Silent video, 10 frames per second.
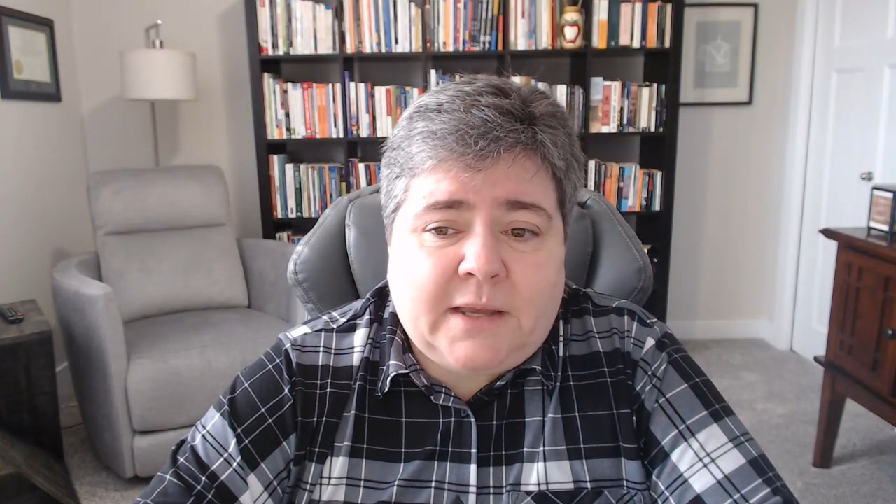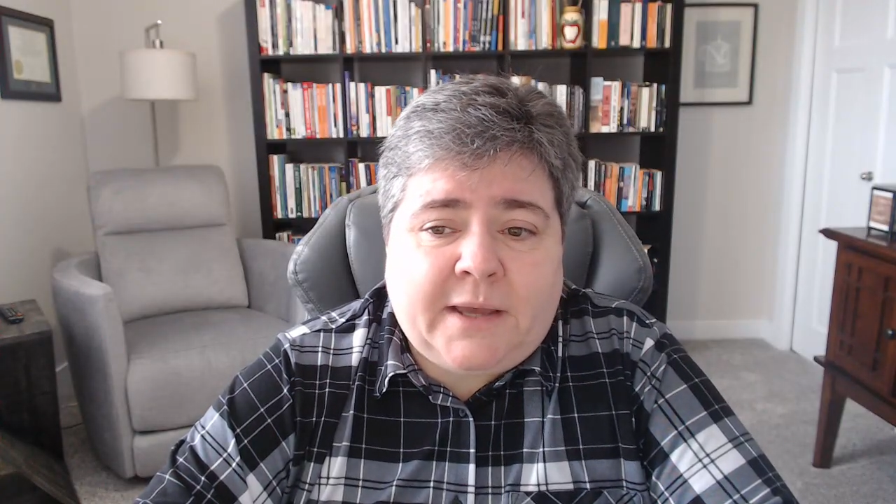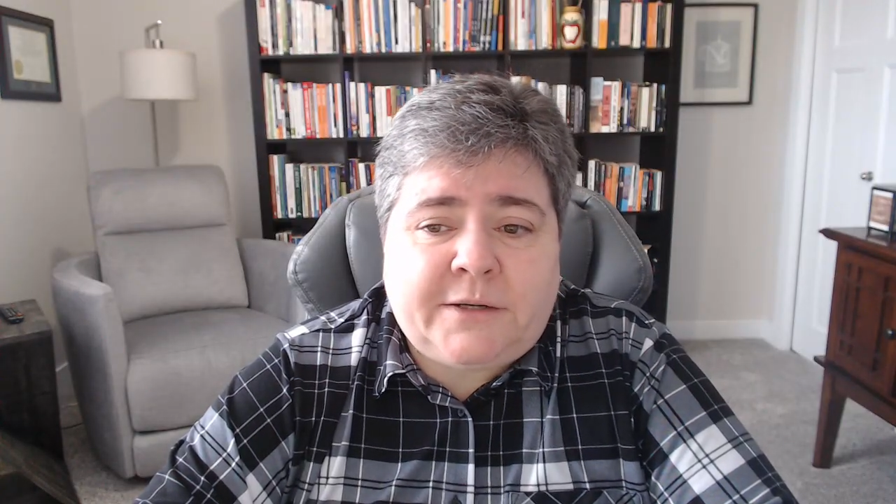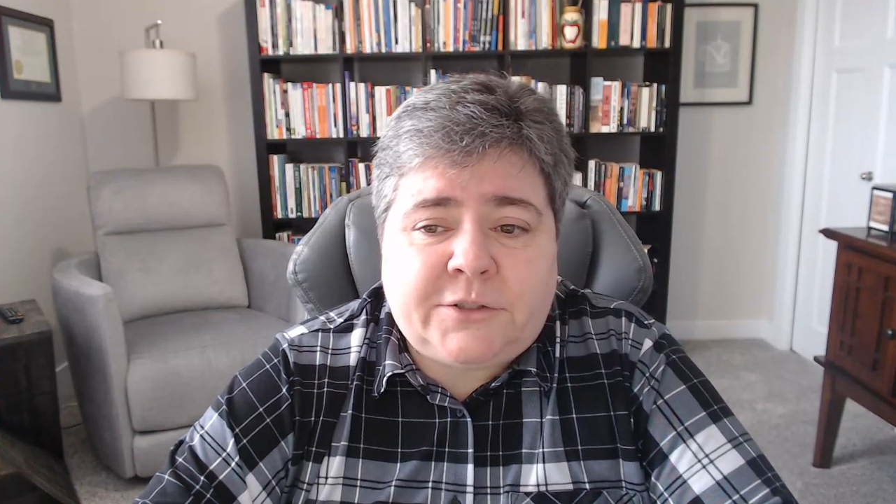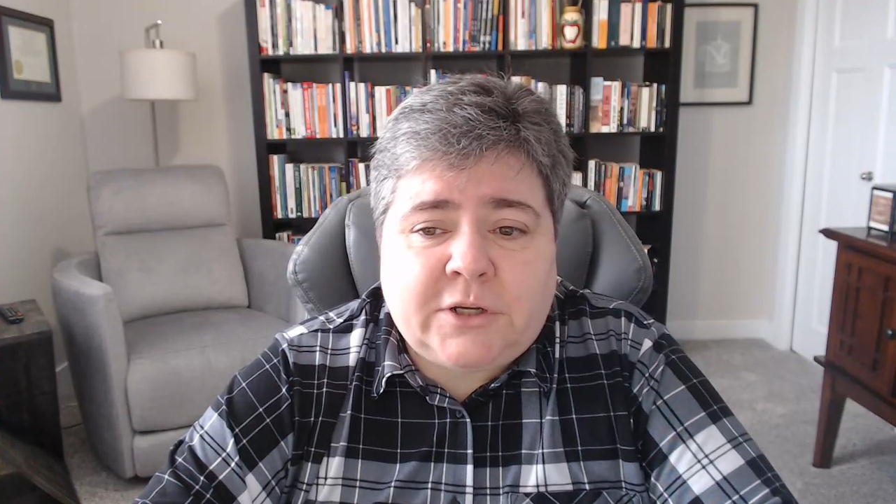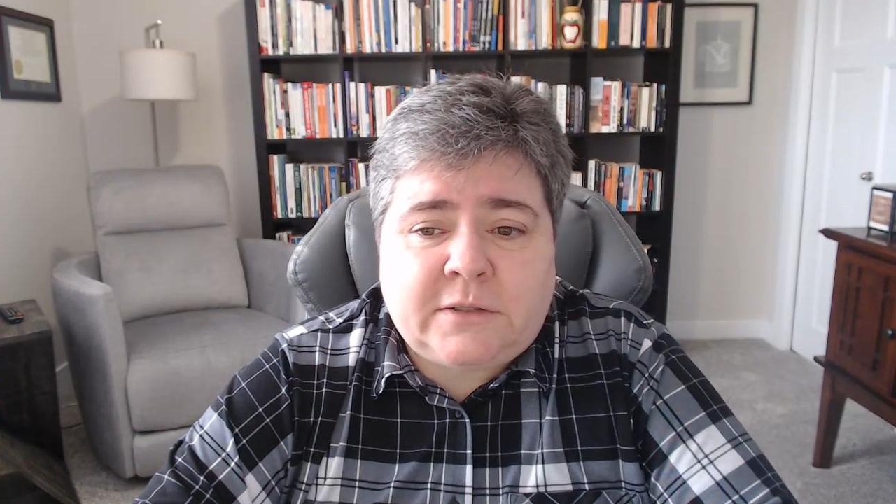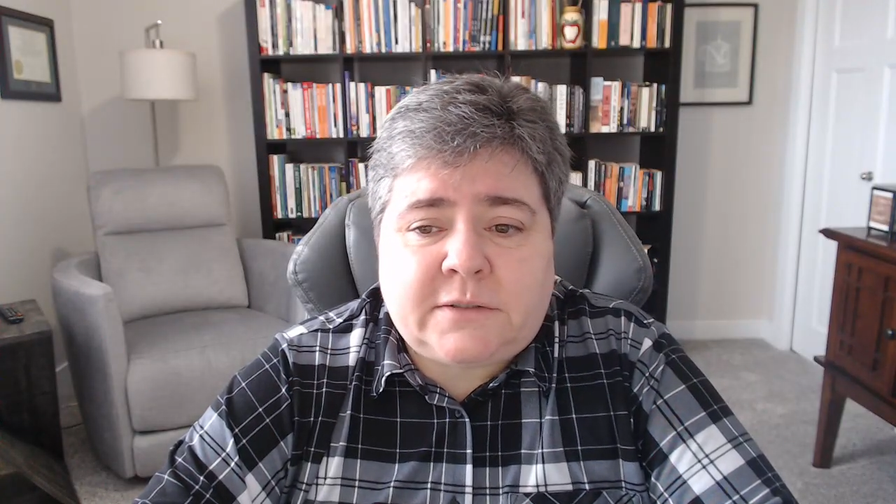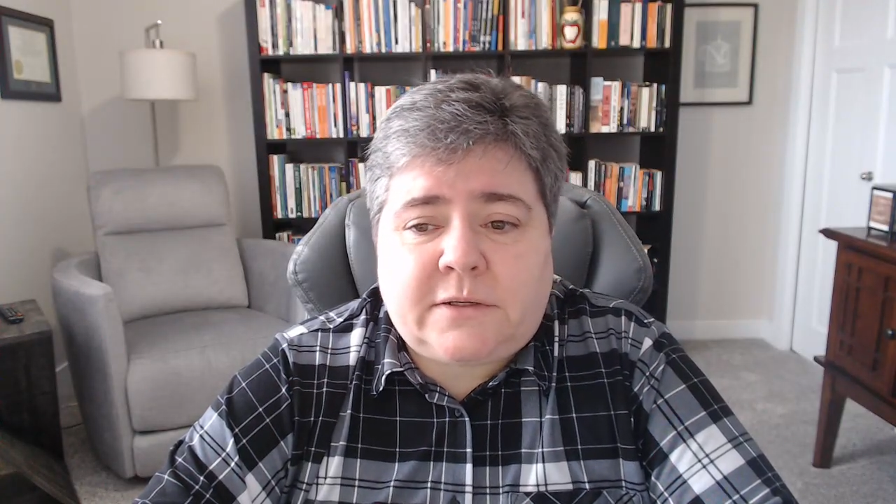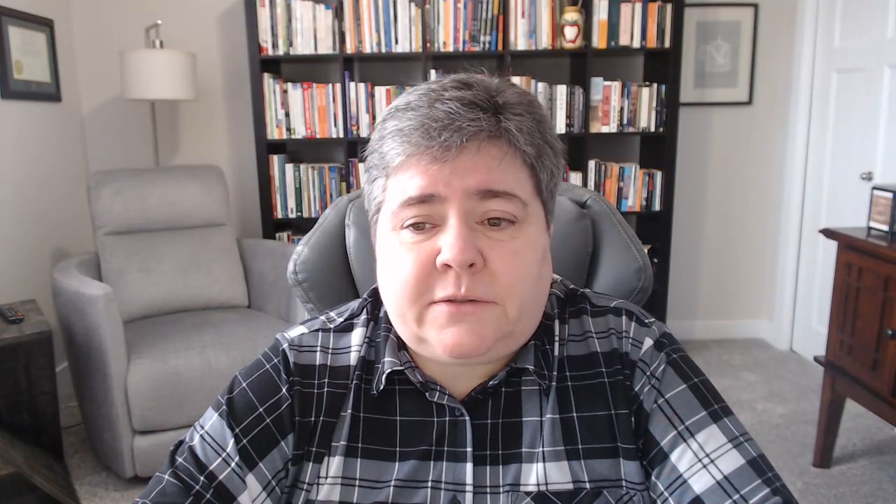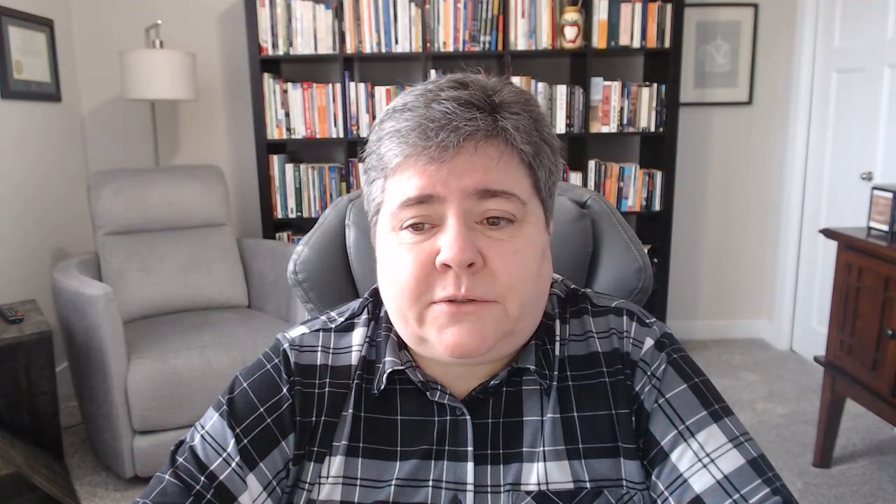and
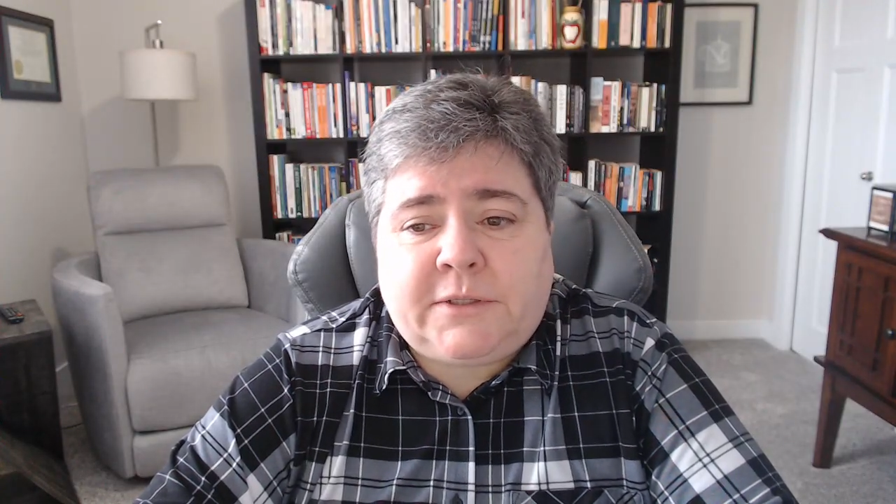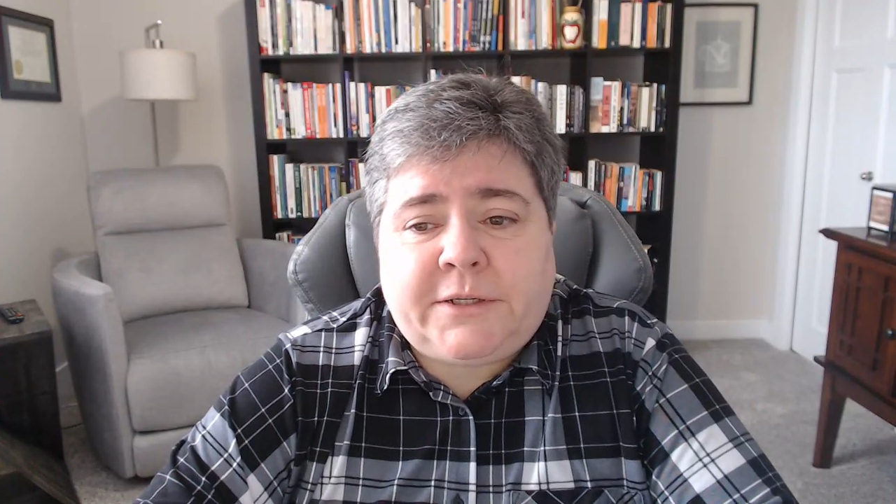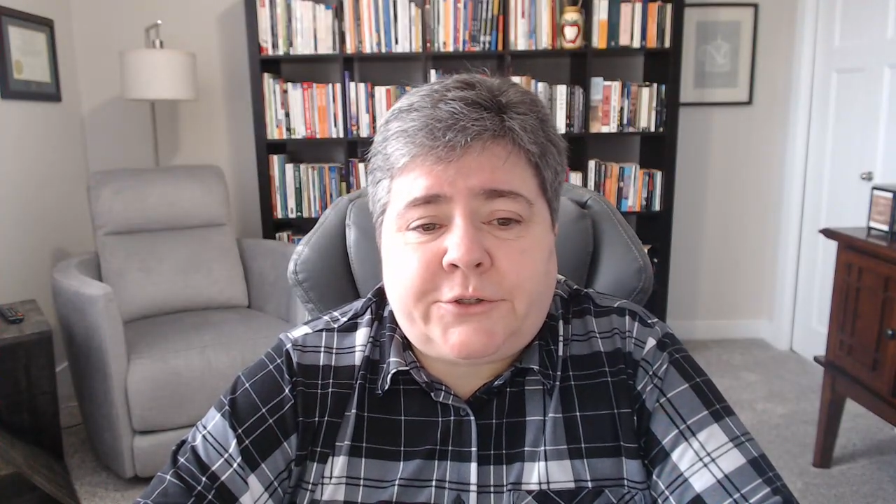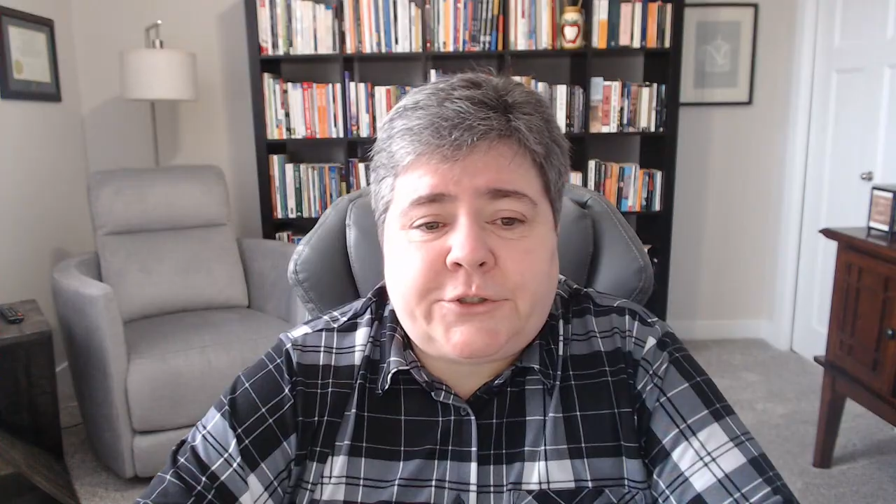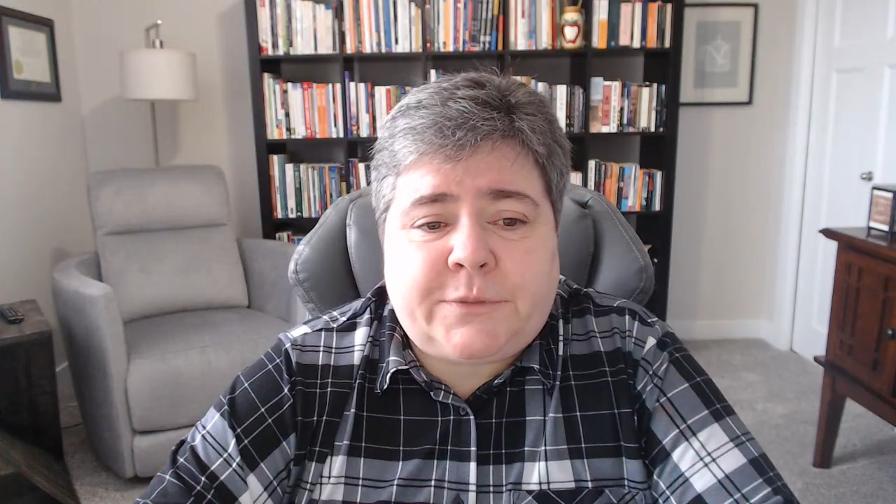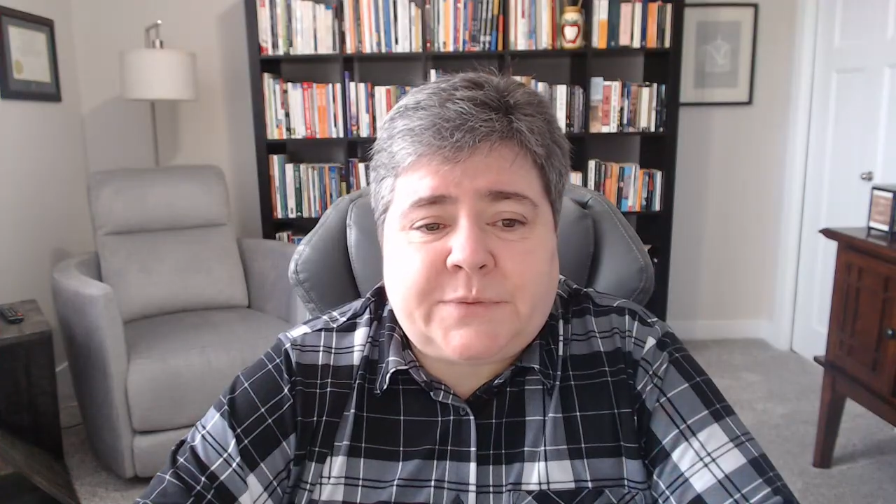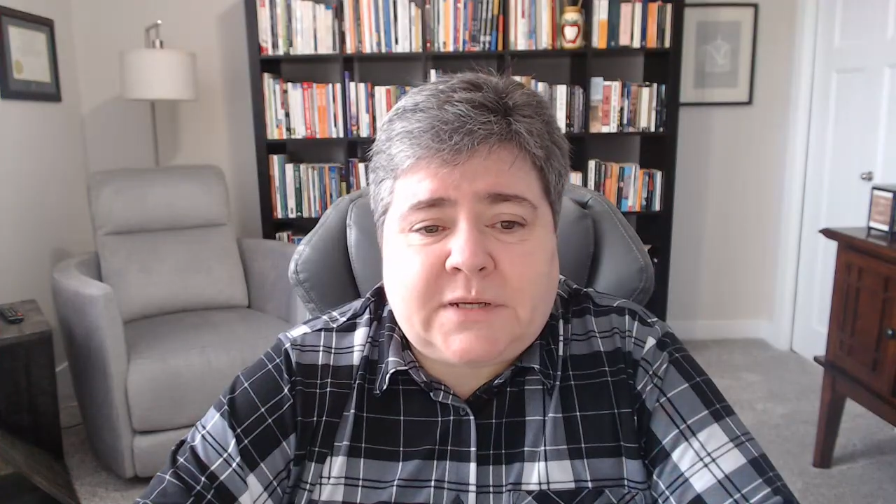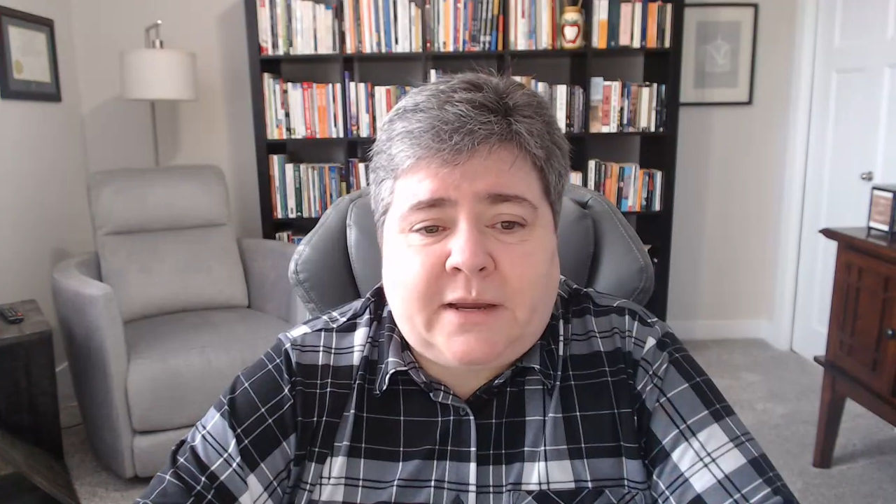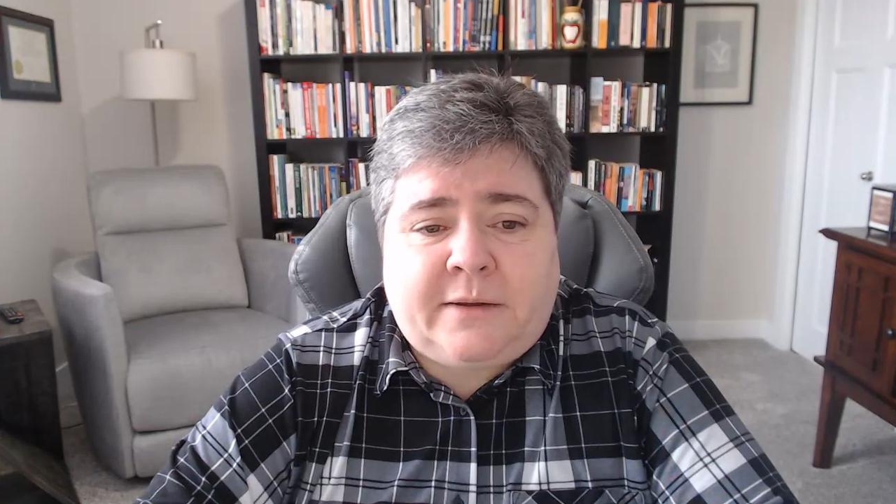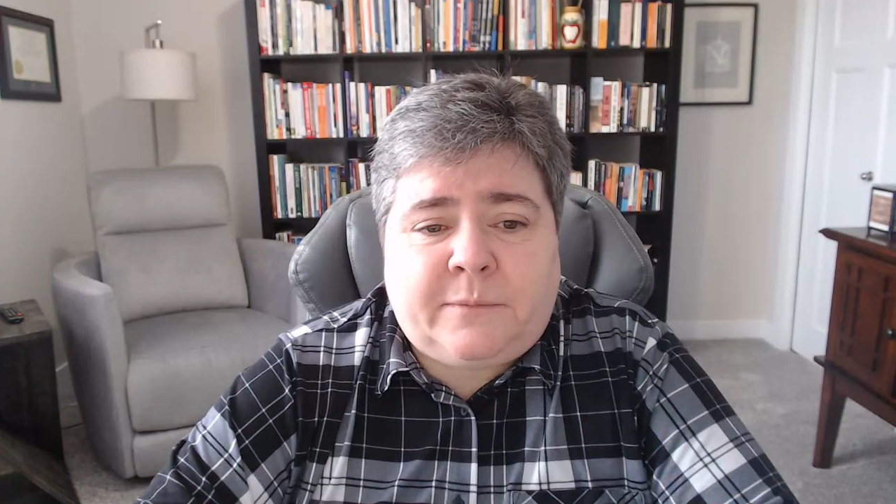adjust their leadership
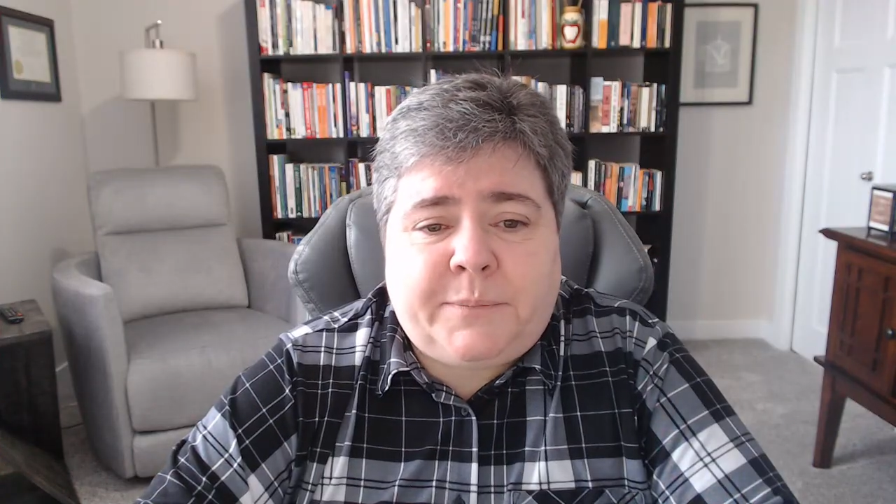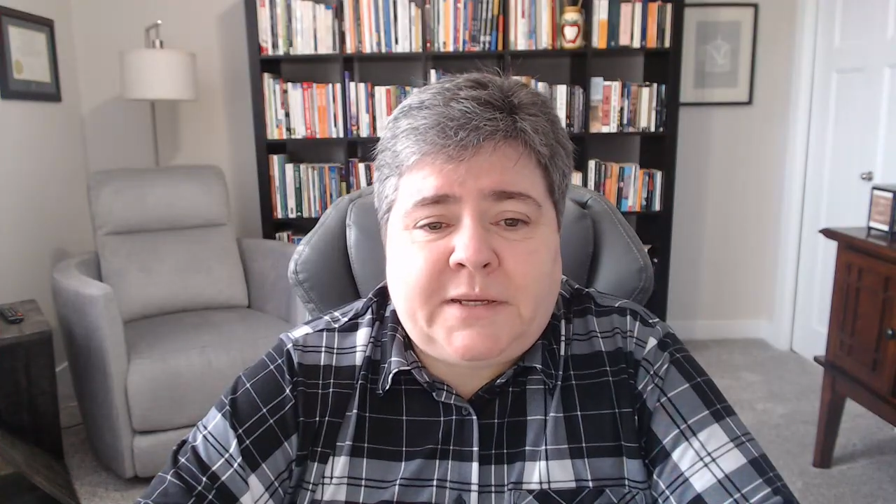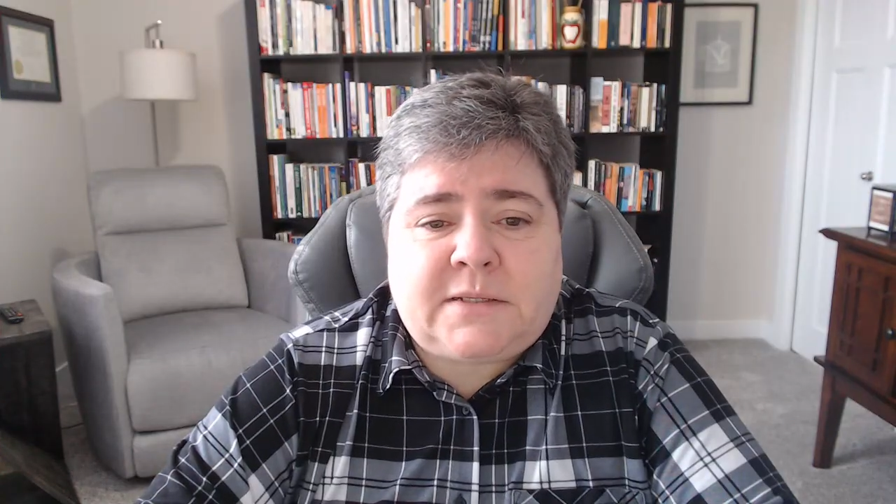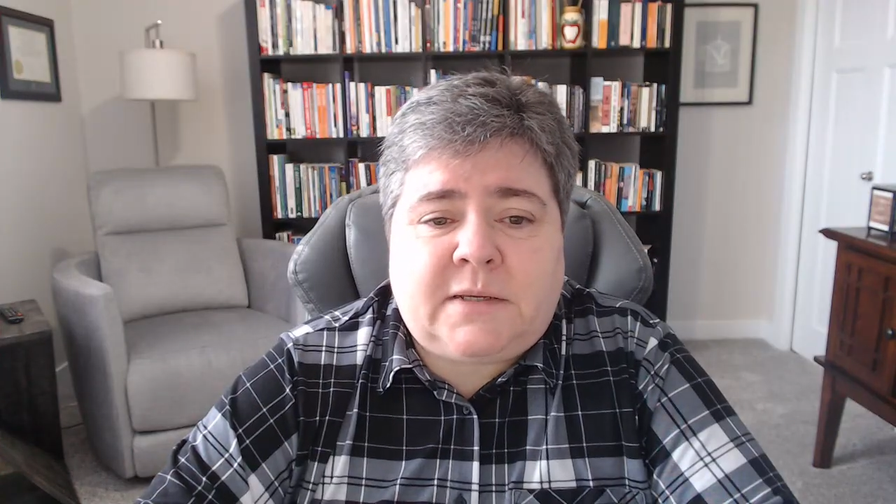style based